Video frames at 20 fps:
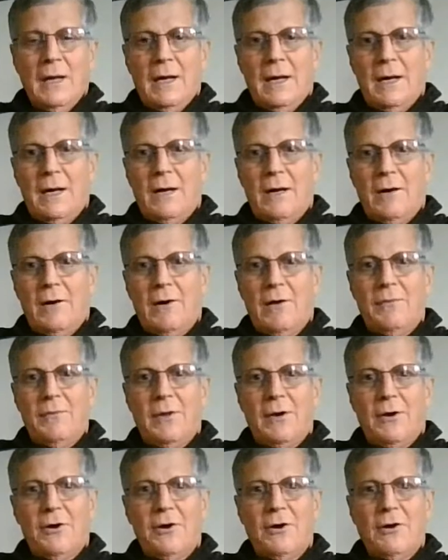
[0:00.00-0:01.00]
uh, on
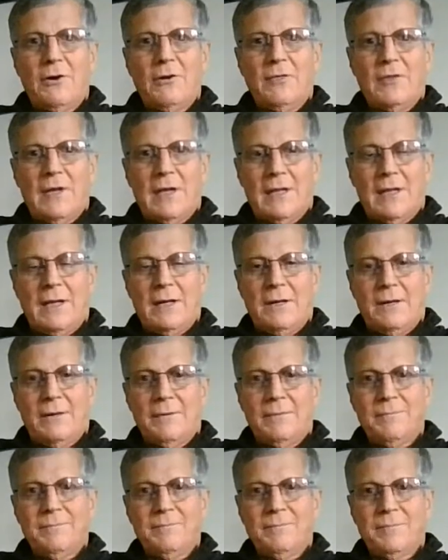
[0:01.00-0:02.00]
the earth, and
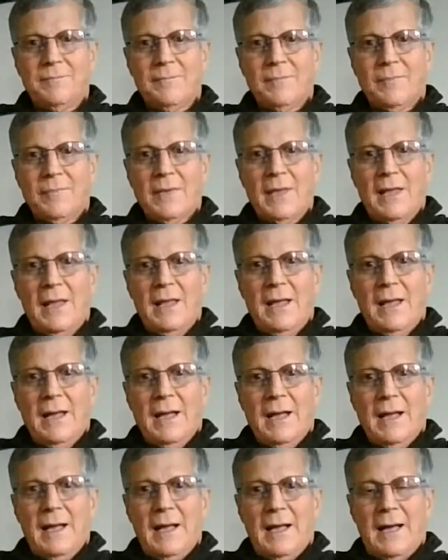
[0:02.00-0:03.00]
um,
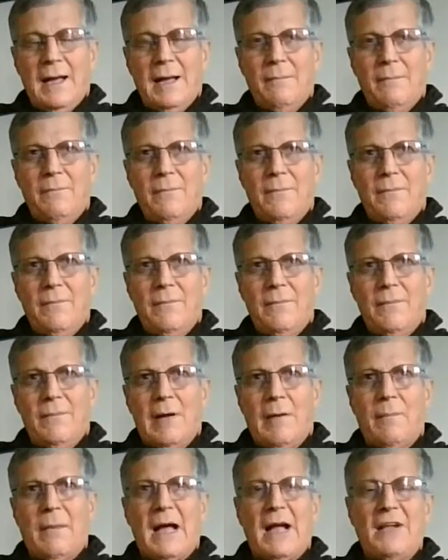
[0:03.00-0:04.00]
I
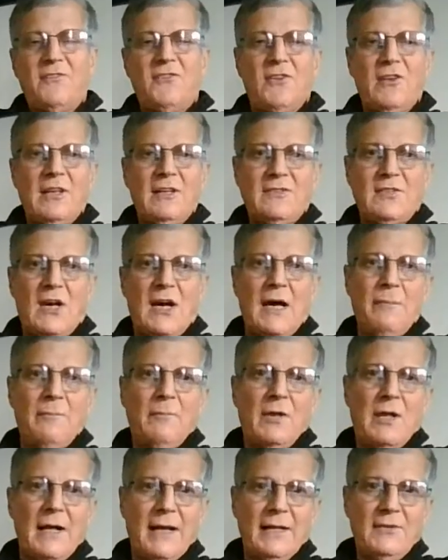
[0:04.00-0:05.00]
imagine the
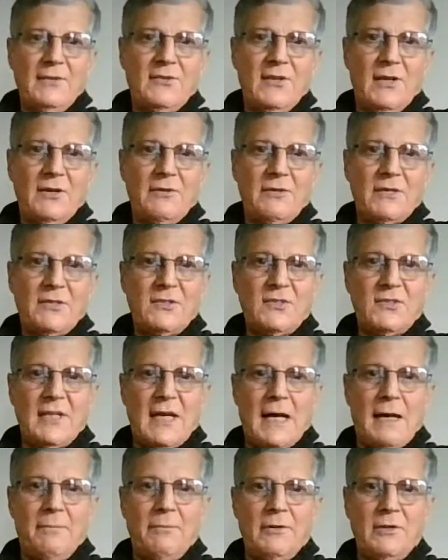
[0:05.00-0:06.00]
timelines that are
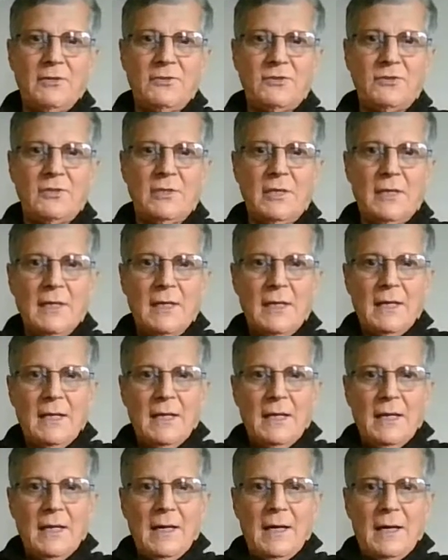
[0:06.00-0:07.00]
established.
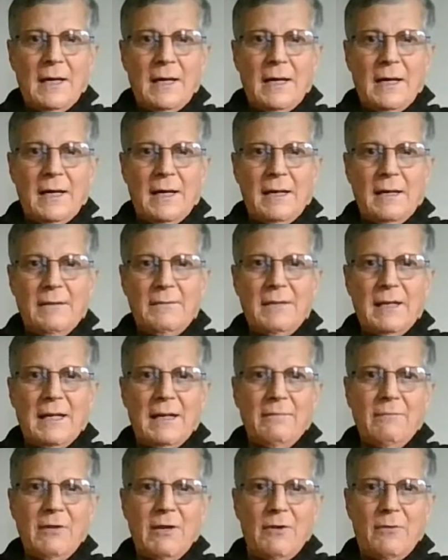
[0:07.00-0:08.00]
Uh,
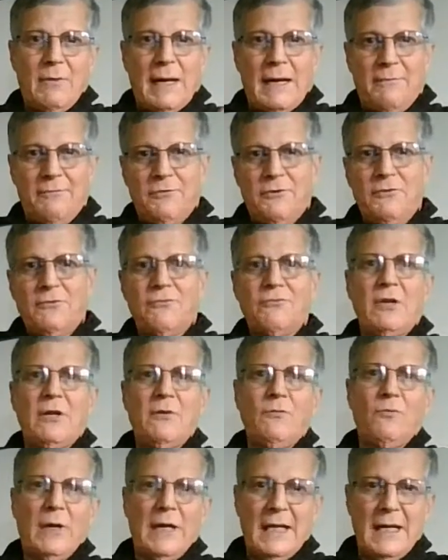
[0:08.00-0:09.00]
that you know, after
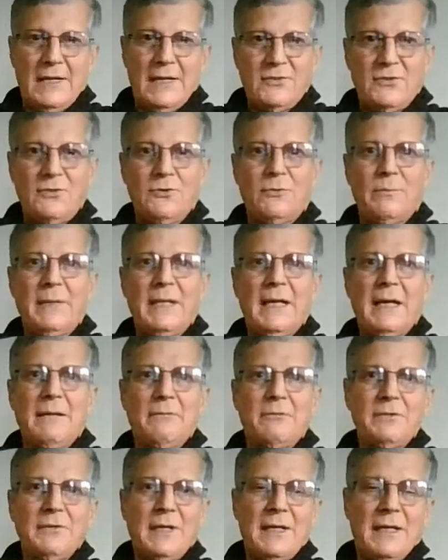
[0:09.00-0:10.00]
three weeks, you'll be
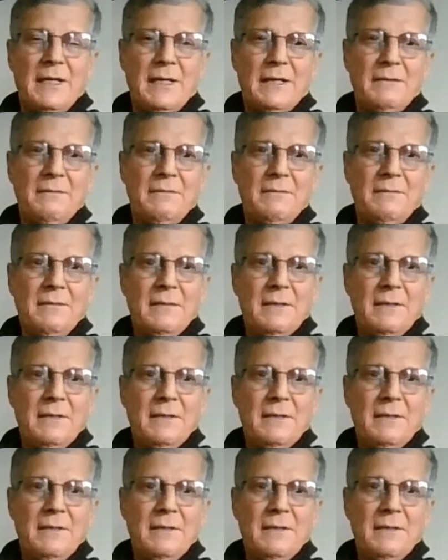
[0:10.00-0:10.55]
able to